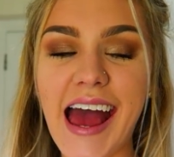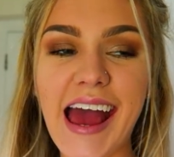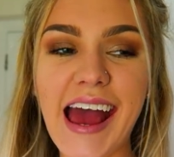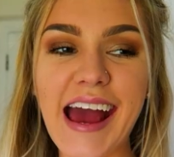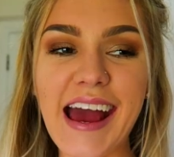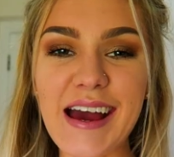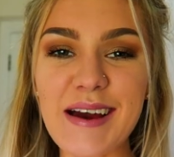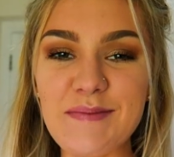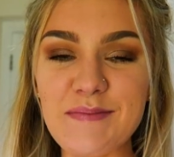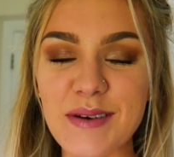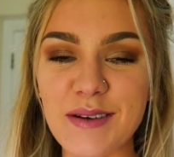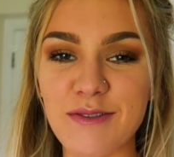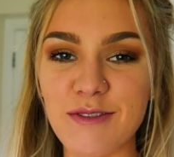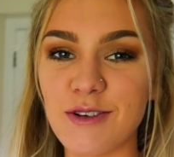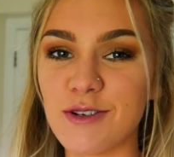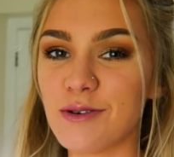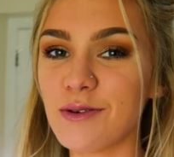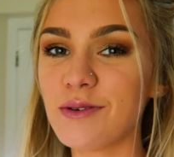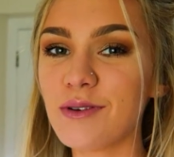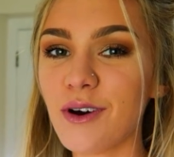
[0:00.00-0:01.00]
Um, if
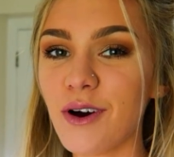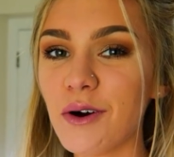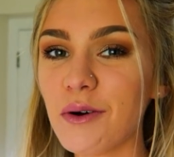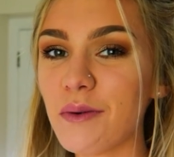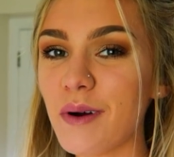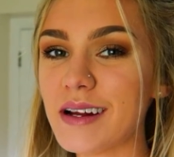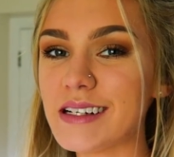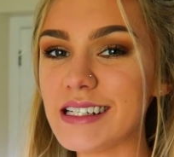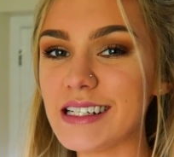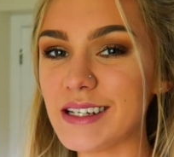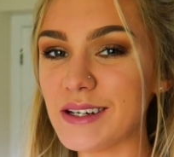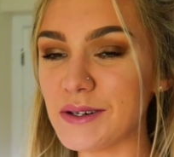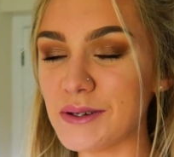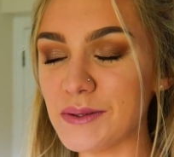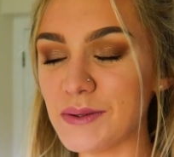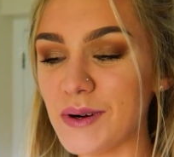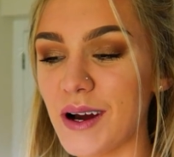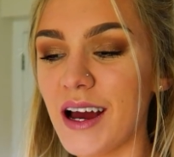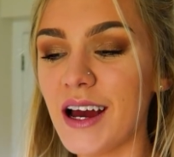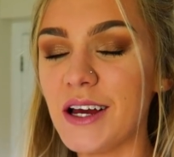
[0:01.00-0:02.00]
you don't already
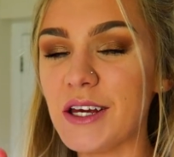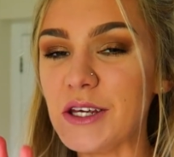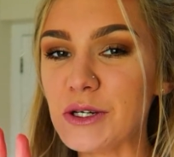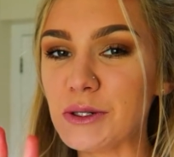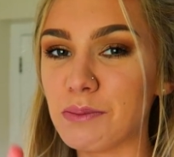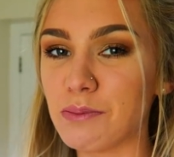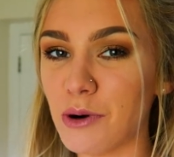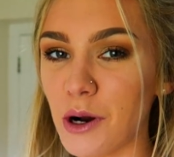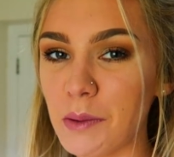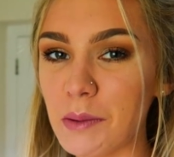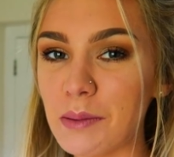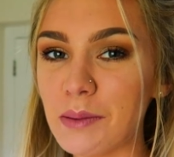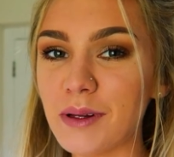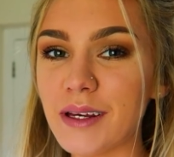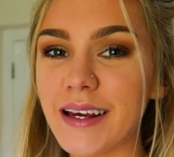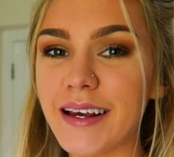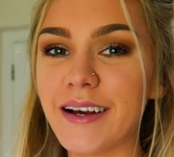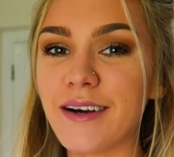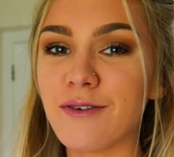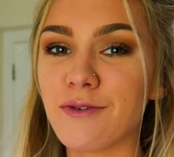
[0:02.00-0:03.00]
know, you'll
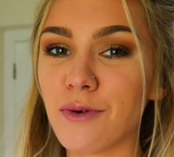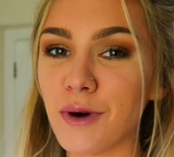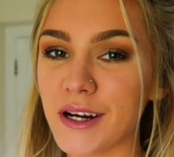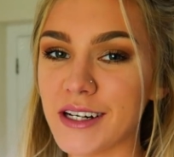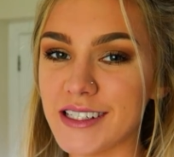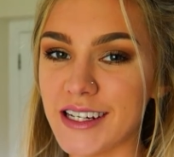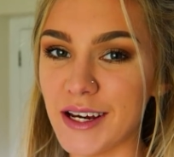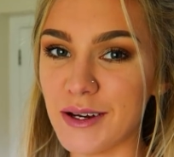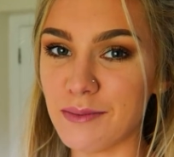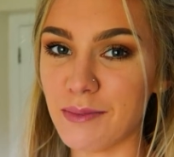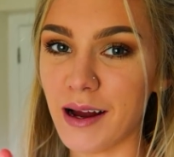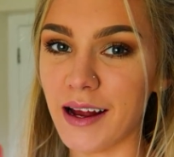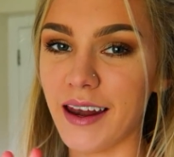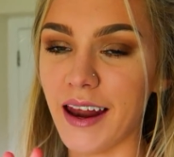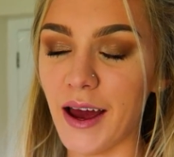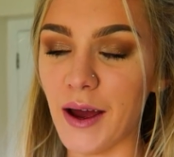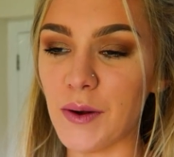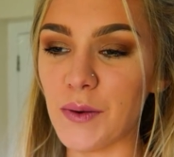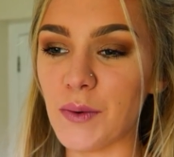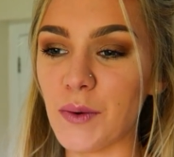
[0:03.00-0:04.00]
probably have worked out by
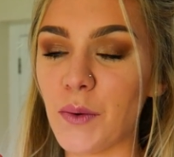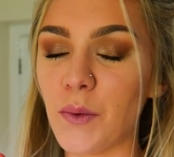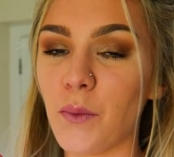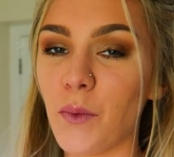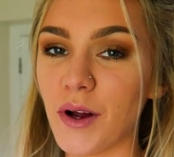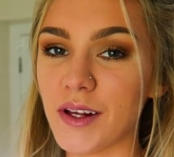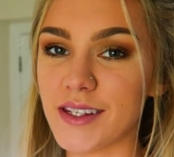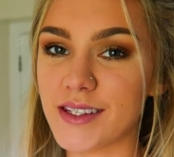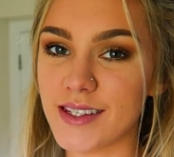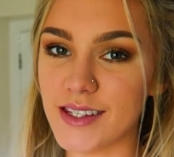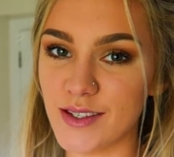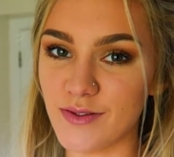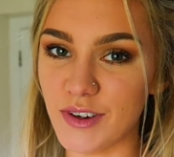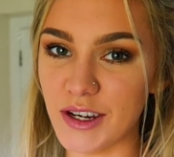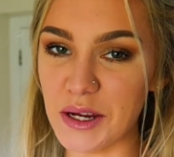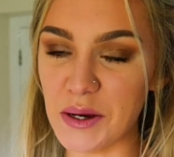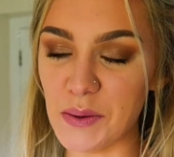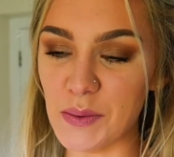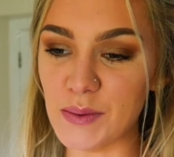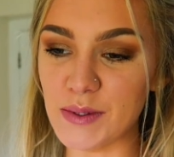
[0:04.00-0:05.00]
now once this
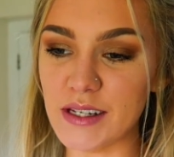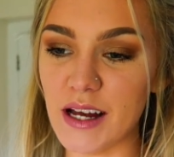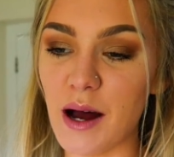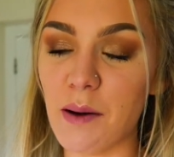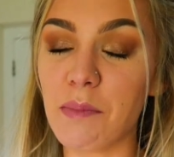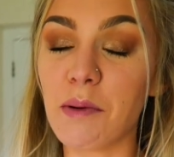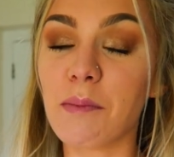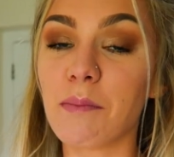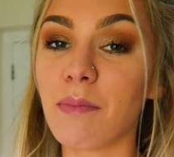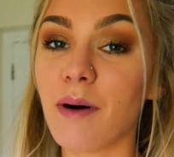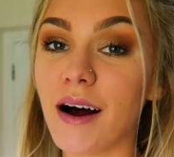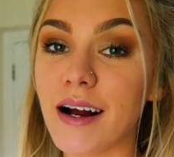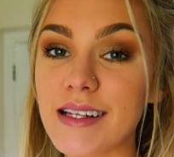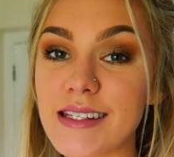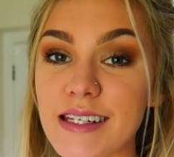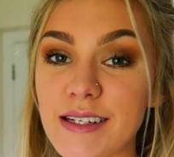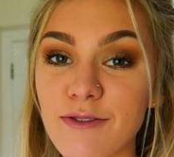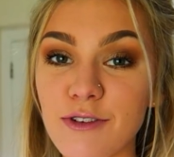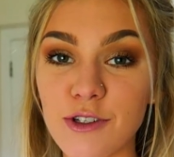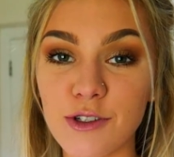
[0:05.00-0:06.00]
video goes up.
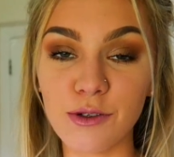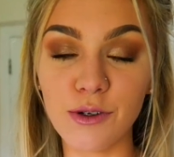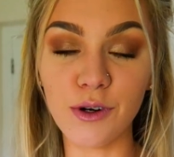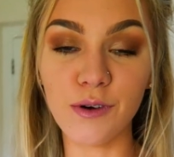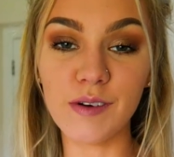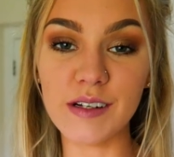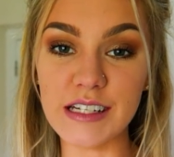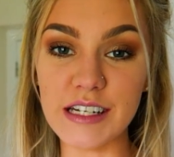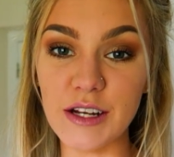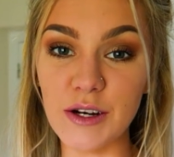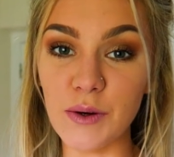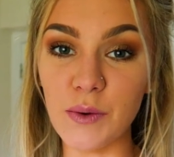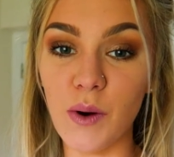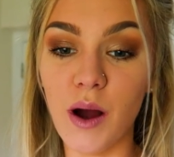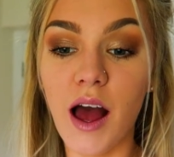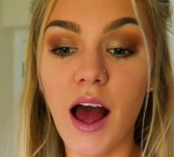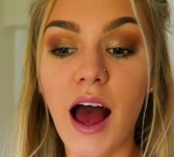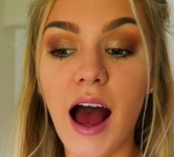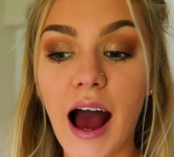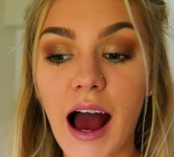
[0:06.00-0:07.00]
But if you don't already know,
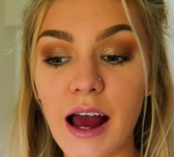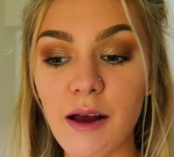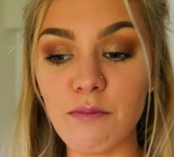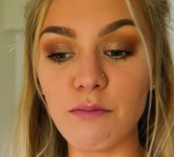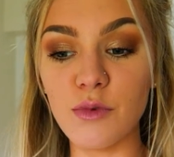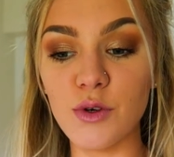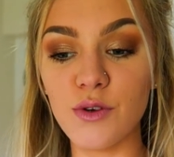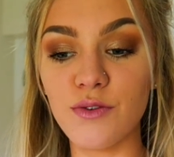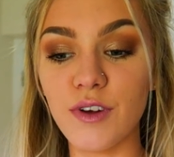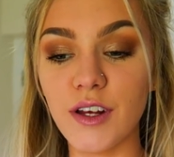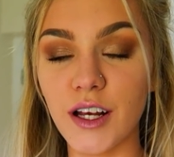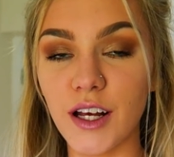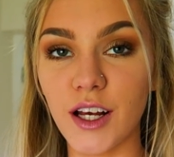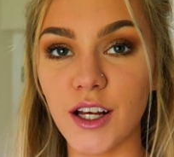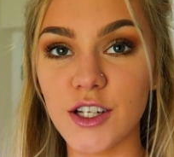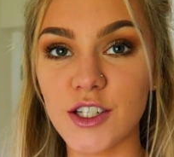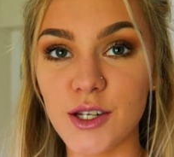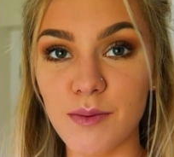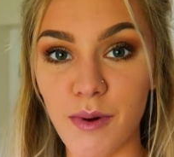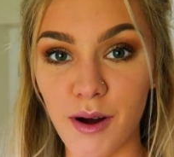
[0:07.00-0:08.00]
I'm
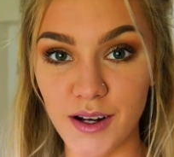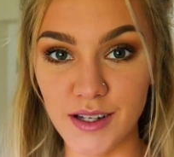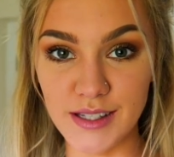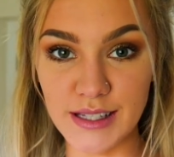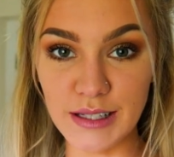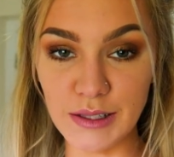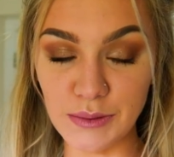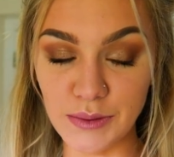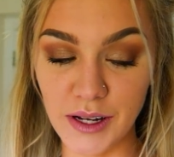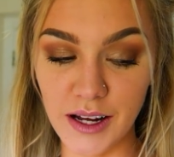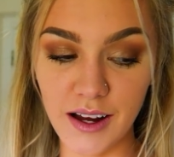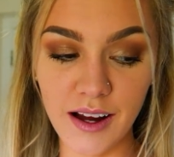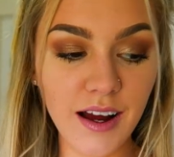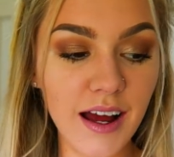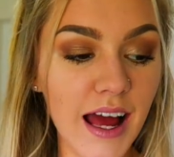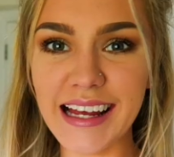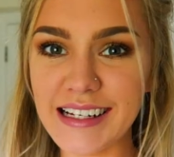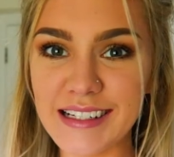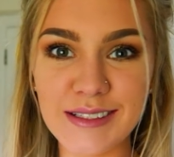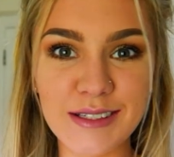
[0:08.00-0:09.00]
moving to Barcelona
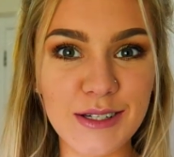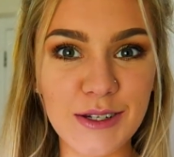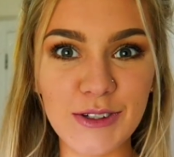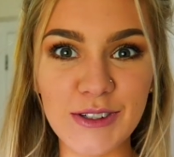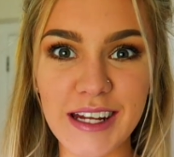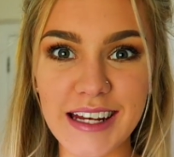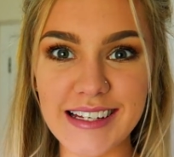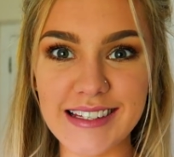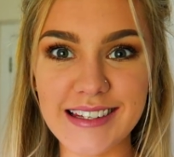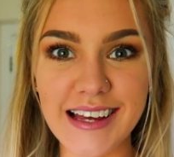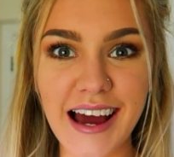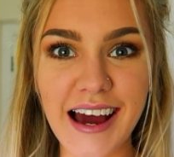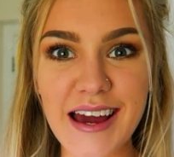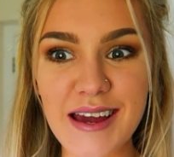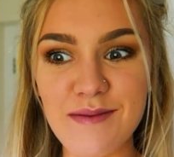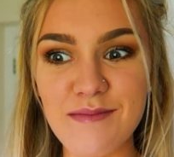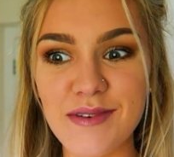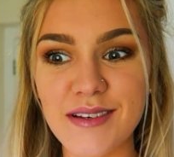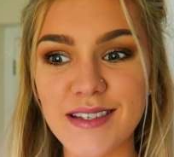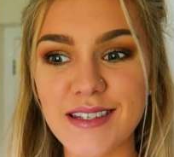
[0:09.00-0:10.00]
in two days
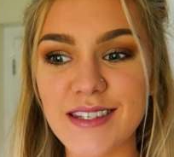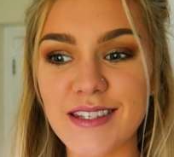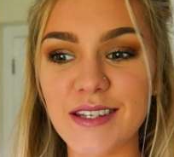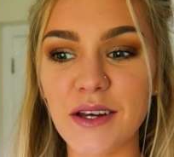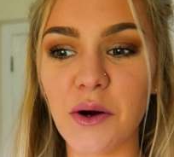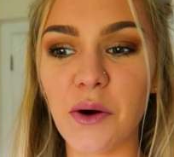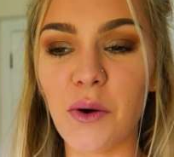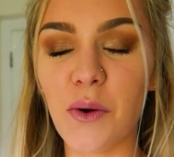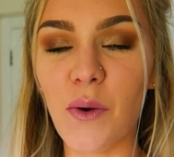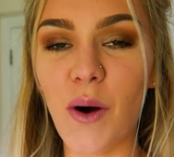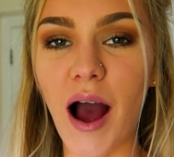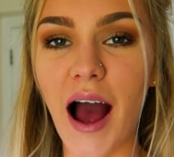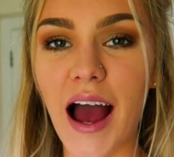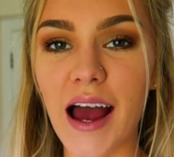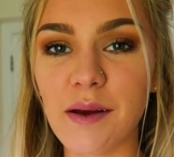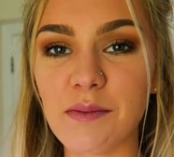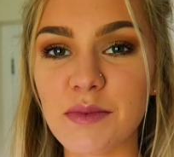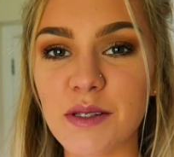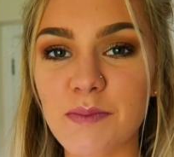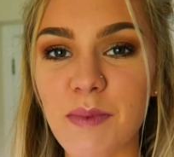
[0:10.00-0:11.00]
time. So
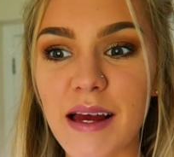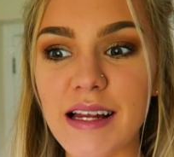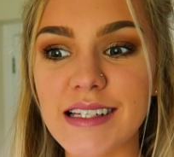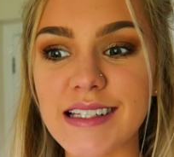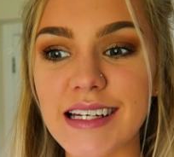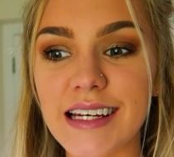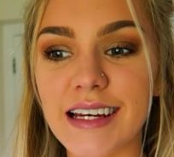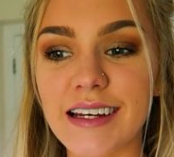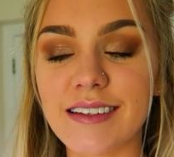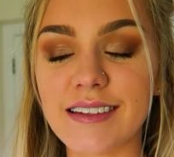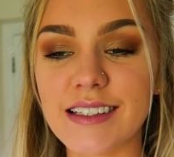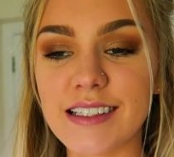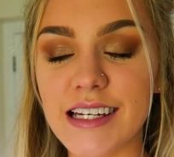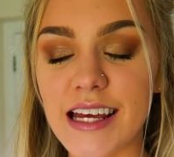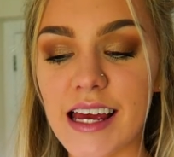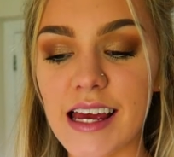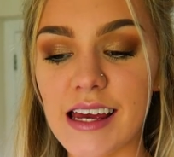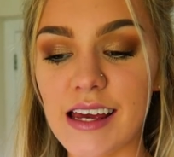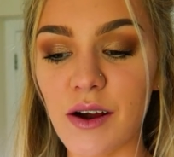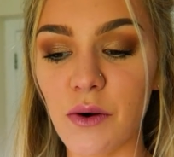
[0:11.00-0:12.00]
I'm spending the
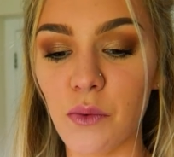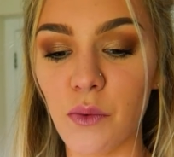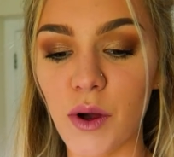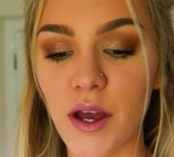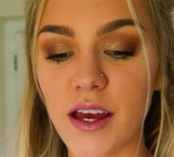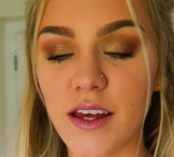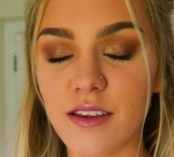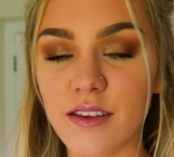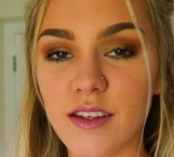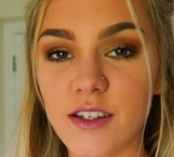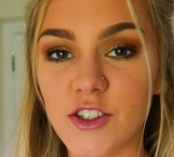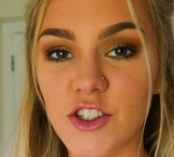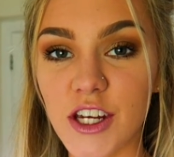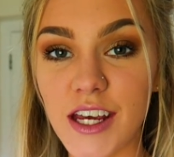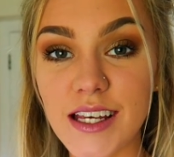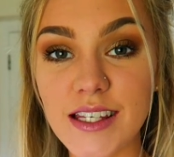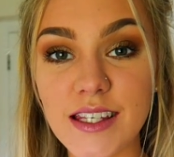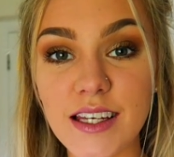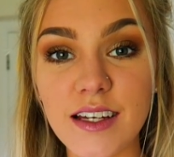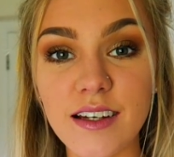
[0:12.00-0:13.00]
day with
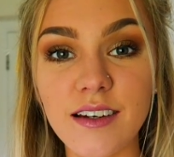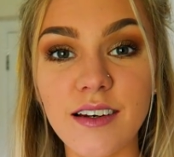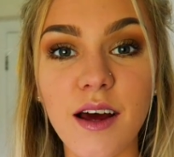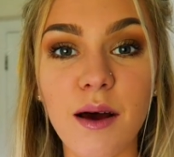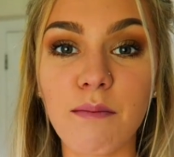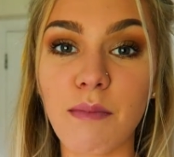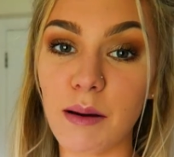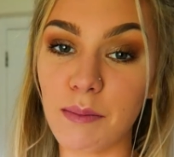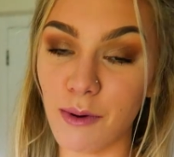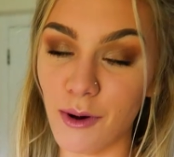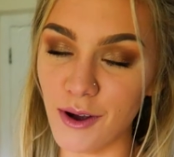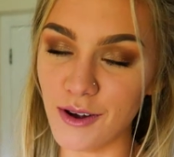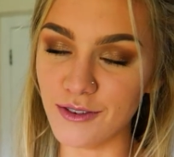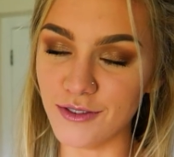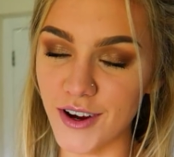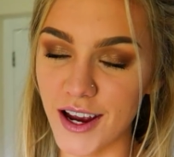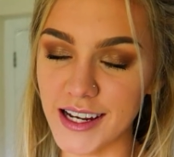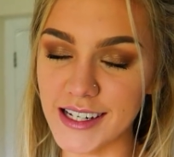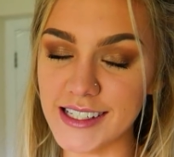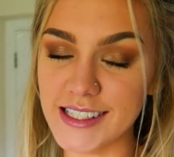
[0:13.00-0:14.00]
Jason, my
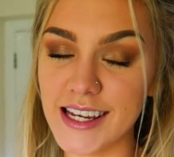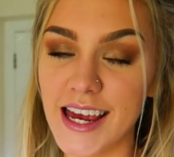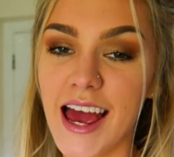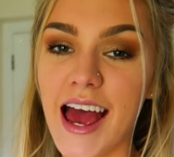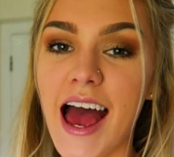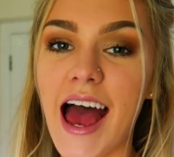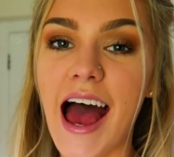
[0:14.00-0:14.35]
boyfriend,